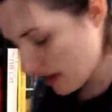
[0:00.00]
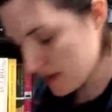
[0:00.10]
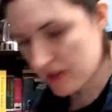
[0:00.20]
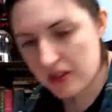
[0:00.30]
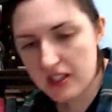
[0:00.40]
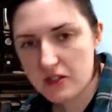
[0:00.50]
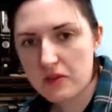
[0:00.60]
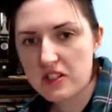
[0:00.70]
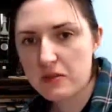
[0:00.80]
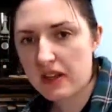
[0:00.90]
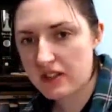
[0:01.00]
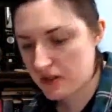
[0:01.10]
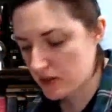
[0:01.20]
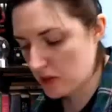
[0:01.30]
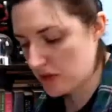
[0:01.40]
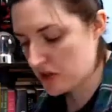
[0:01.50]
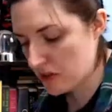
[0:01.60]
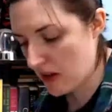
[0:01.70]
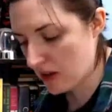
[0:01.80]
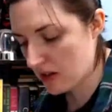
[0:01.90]
So these ones, because they're so much
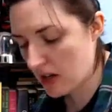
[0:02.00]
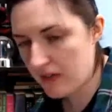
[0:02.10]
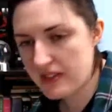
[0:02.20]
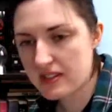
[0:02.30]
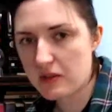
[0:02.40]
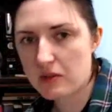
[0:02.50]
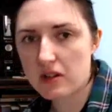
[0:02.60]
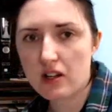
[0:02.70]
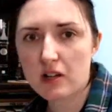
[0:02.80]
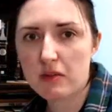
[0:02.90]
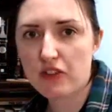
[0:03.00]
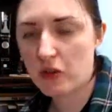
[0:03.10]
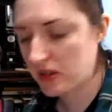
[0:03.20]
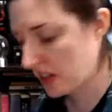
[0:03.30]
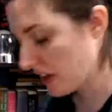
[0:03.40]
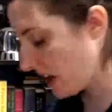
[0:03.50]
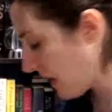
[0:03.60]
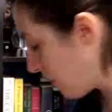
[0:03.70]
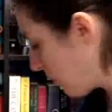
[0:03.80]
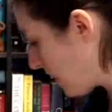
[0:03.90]
smaller, obviously we're not going to be folding
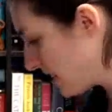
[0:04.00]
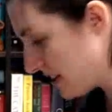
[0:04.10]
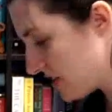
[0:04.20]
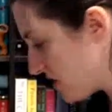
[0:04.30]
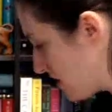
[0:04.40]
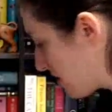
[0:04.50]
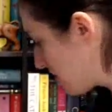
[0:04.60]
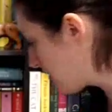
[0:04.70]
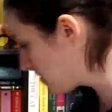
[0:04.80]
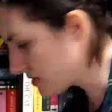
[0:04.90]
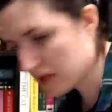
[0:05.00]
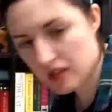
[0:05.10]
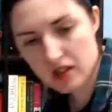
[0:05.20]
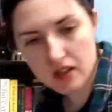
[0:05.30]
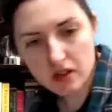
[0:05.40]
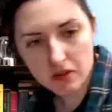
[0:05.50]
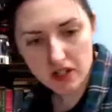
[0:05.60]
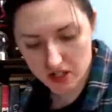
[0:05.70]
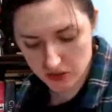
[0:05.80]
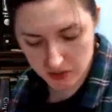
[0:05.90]
at 1 inch intervals. What
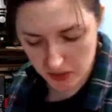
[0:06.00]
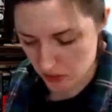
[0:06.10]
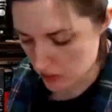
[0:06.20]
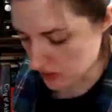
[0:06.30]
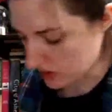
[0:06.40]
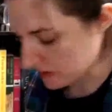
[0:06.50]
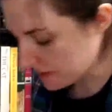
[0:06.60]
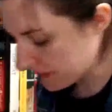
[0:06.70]
do I do with my ruler?